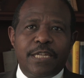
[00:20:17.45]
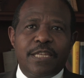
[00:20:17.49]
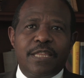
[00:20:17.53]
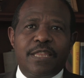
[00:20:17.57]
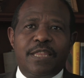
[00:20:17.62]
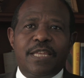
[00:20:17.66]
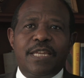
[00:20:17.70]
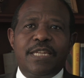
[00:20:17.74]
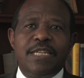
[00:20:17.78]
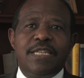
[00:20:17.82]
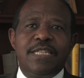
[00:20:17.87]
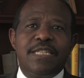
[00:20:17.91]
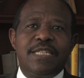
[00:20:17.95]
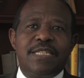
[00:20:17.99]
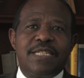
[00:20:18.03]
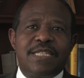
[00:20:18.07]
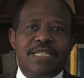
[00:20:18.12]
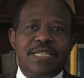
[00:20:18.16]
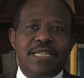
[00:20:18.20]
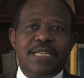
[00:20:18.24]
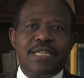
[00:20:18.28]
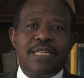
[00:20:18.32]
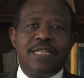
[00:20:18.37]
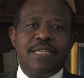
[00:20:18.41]
that is
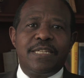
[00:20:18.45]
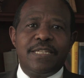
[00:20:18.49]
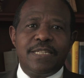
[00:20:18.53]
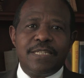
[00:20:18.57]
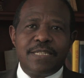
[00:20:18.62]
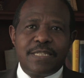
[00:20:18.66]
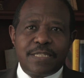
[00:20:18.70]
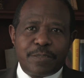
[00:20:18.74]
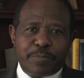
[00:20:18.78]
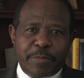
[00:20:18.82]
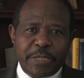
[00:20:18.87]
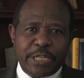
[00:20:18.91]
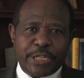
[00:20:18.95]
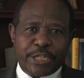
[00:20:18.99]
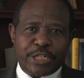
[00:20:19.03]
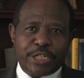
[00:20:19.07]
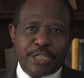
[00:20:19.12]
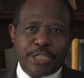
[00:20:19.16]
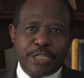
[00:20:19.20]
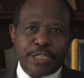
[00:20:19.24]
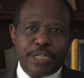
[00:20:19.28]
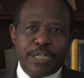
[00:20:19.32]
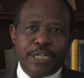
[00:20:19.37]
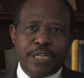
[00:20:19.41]
still his
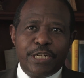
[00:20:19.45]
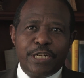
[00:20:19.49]
speech.